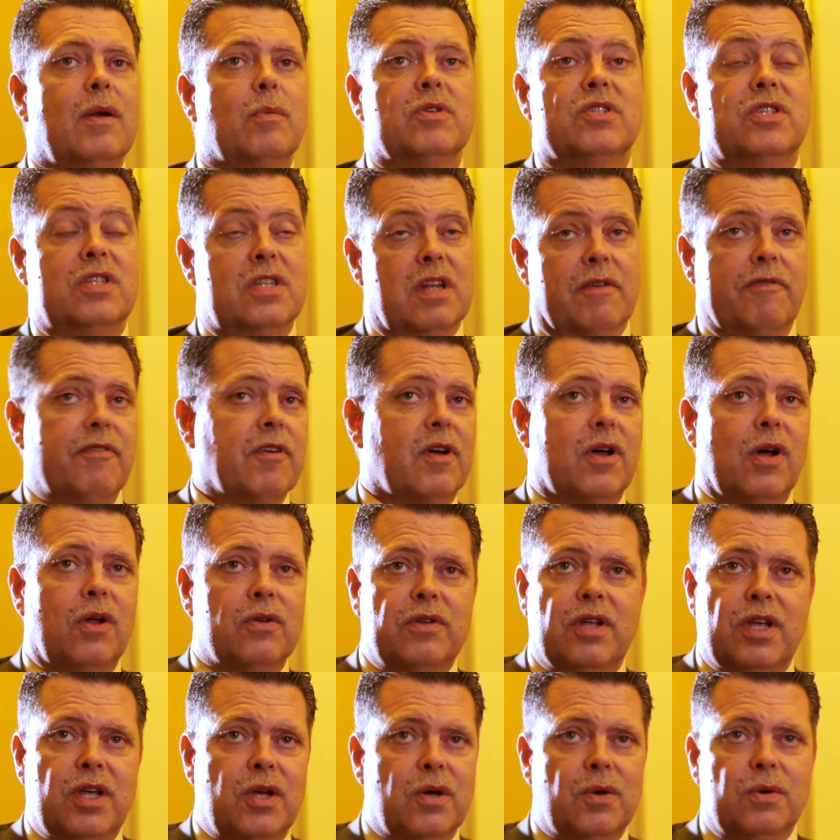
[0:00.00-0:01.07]
It was
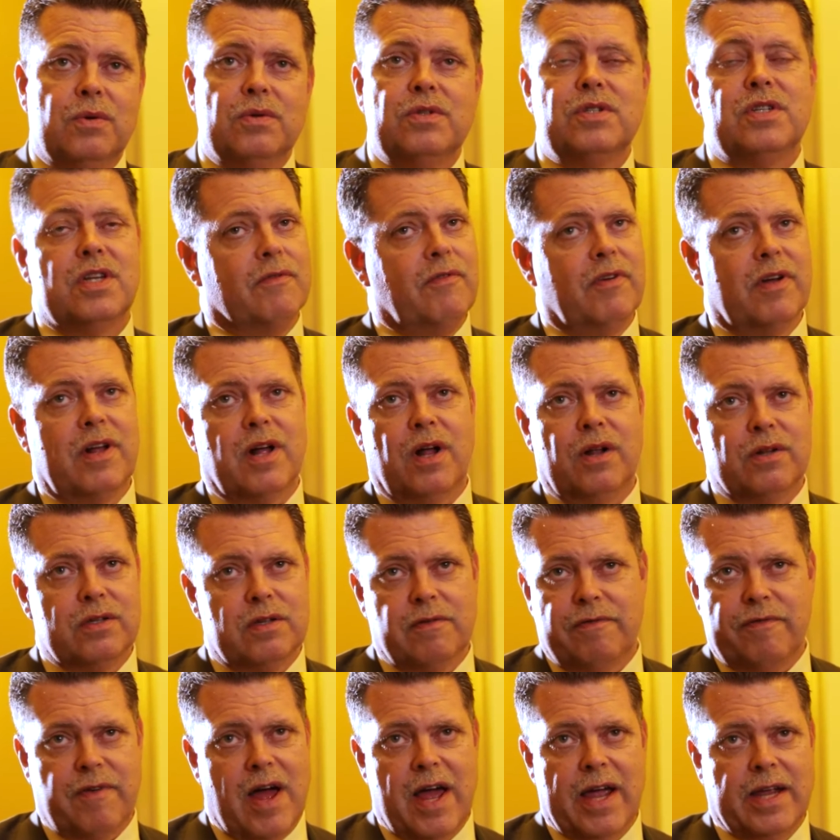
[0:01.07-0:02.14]
difficult to use, difficult
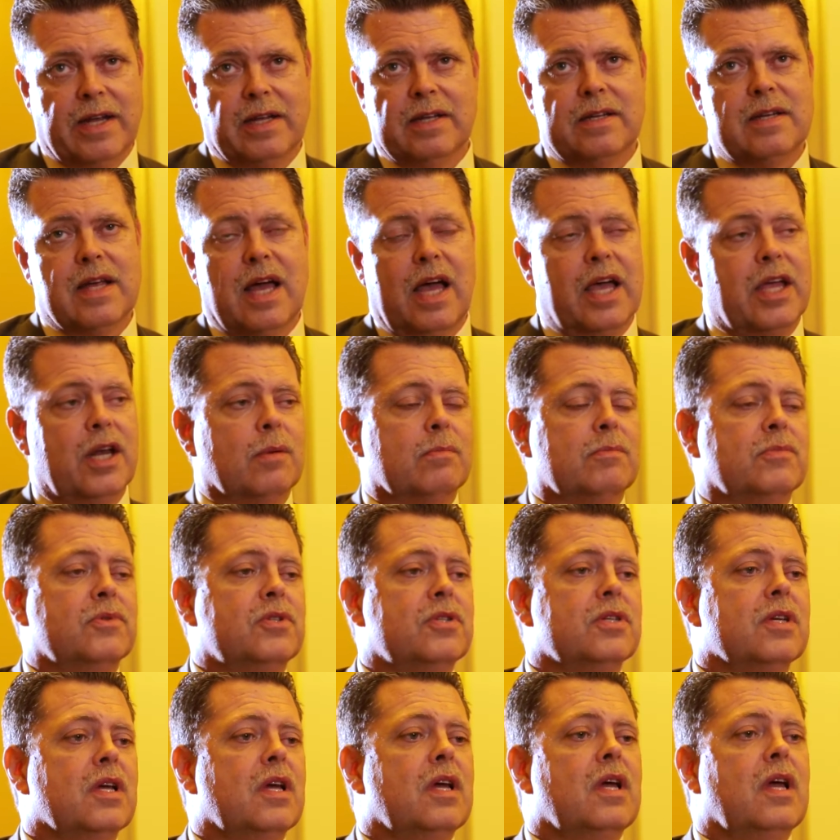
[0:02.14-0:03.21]
to find
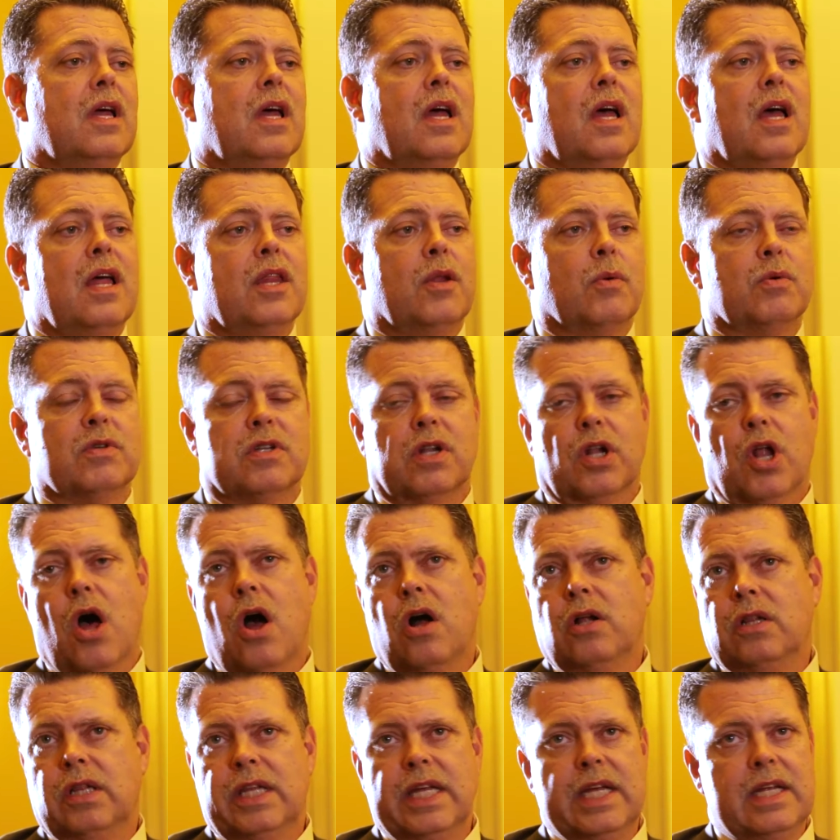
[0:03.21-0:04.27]
items. There was
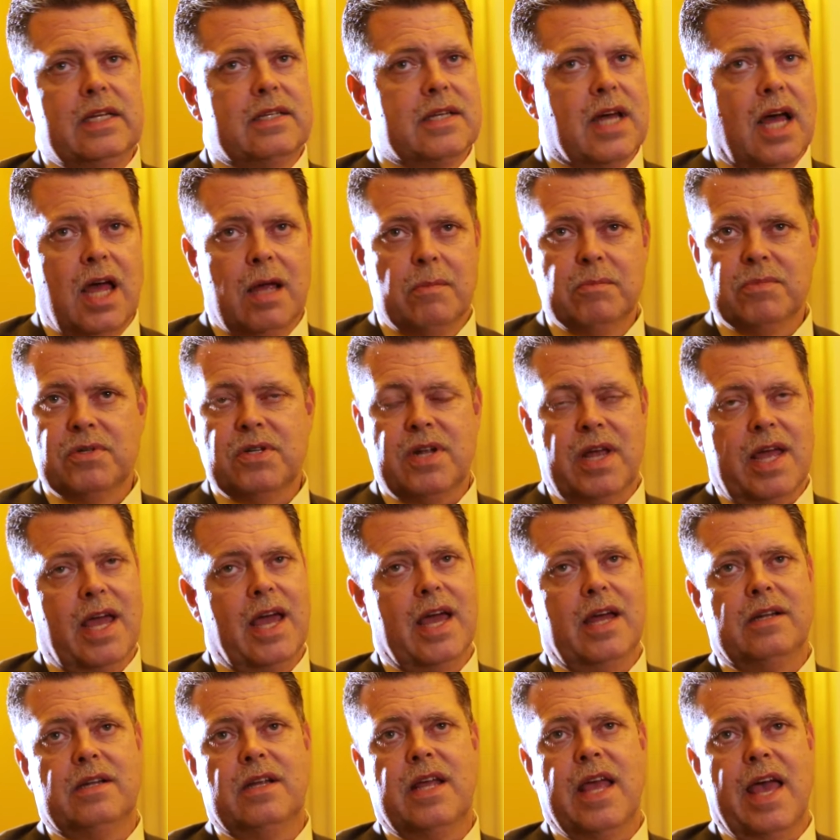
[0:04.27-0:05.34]
long lead times to
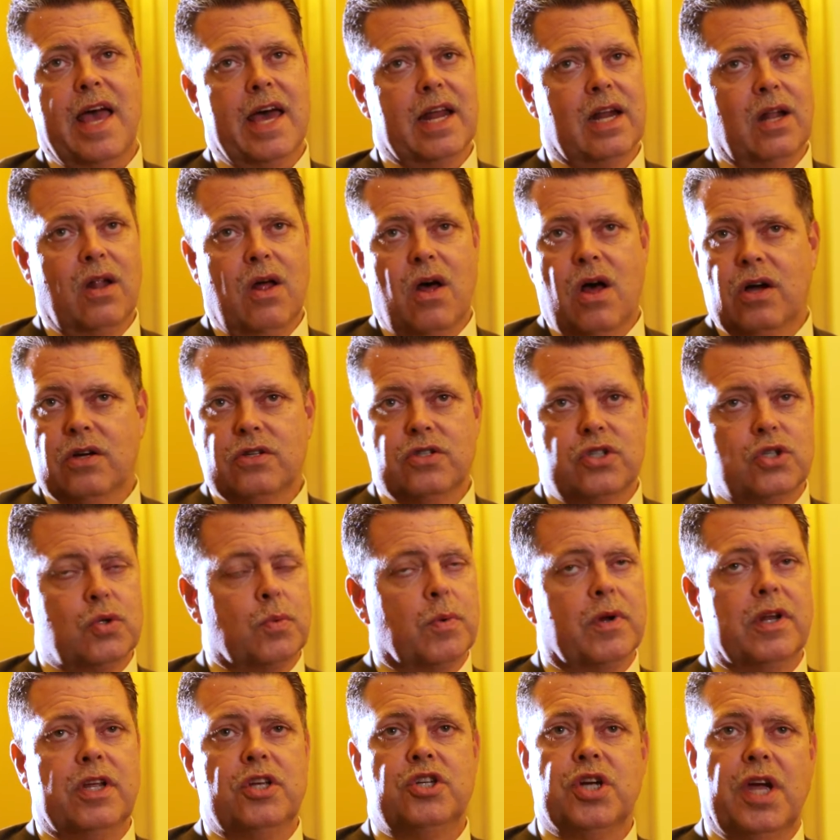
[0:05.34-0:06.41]
add catalogs,
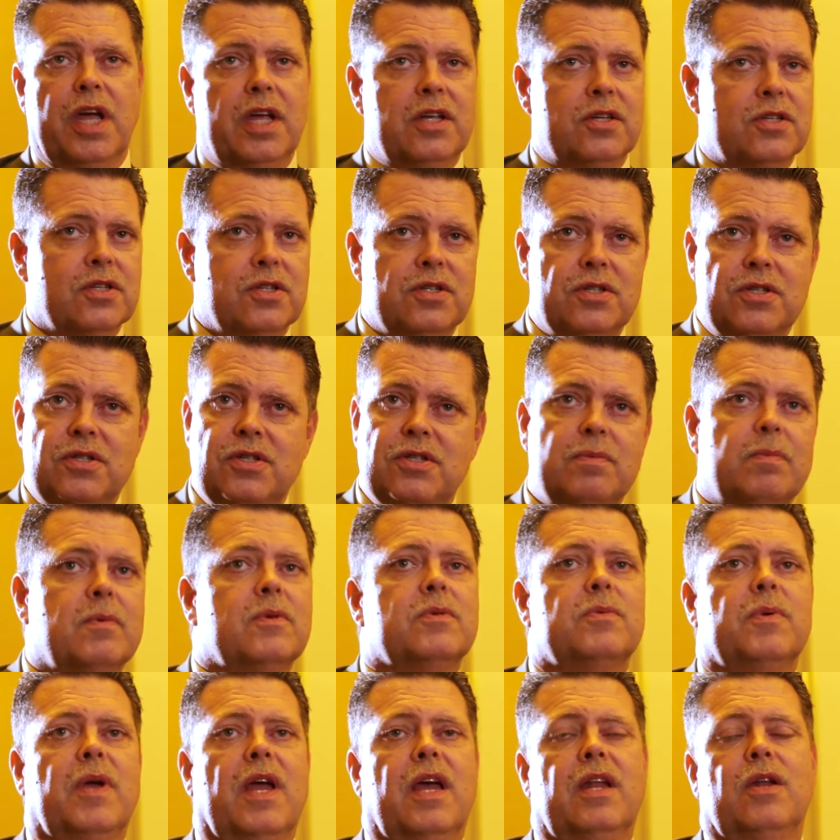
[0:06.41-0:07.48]
do any changes,
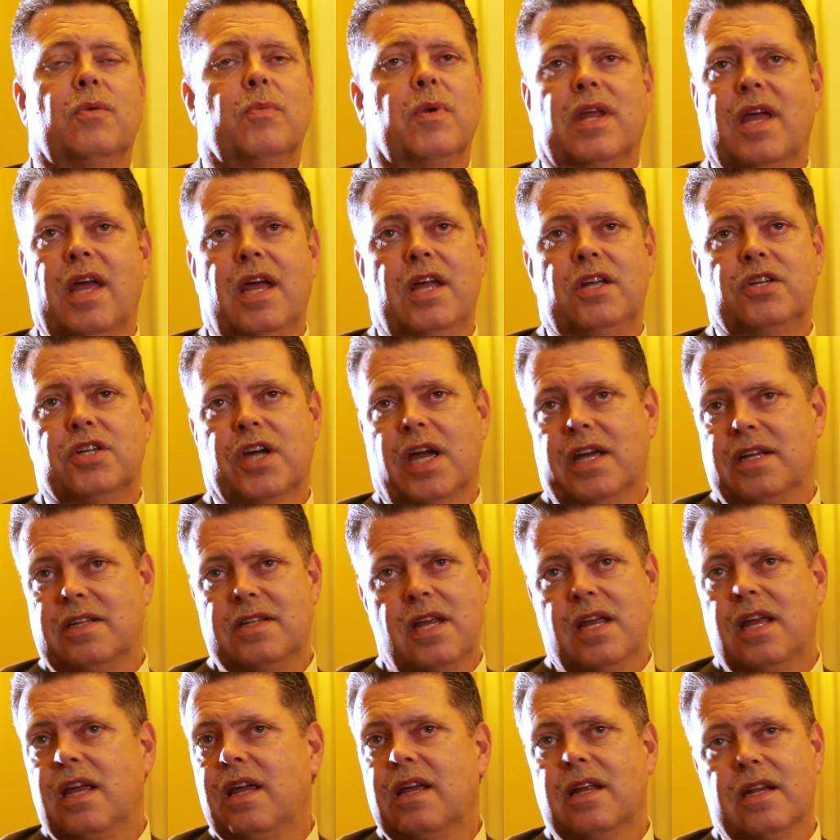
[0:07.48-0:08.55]
as we had to engage
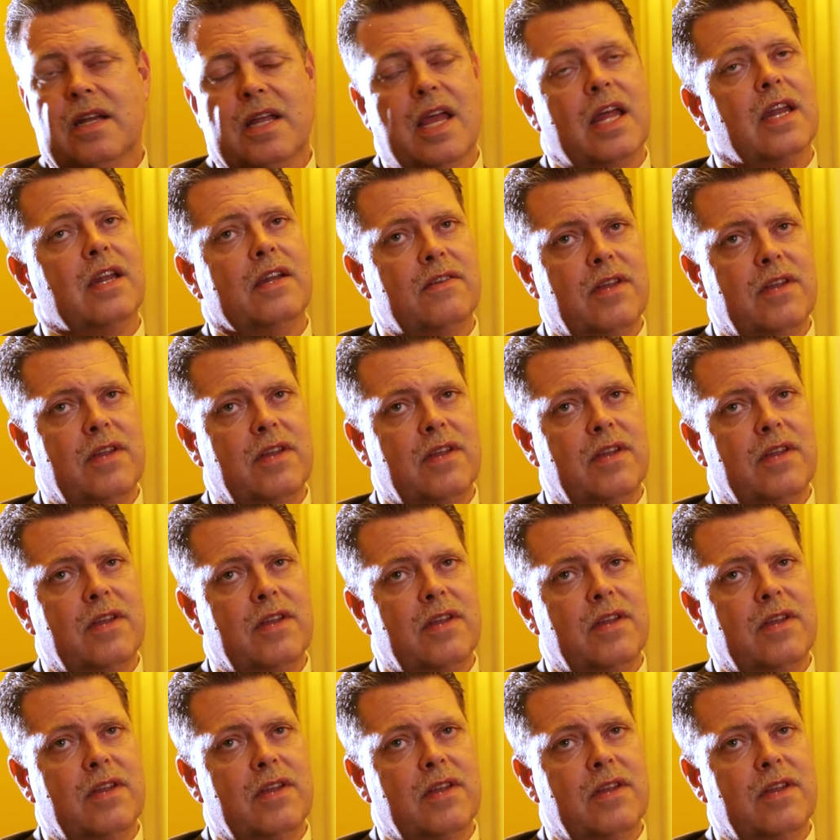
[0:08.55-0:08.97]
IT and get